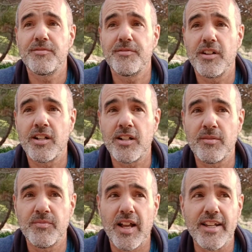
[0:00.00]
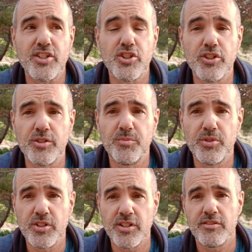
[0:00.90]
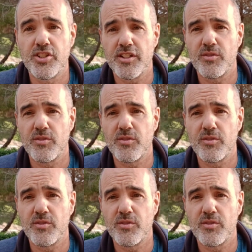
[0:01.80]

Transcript: I should put just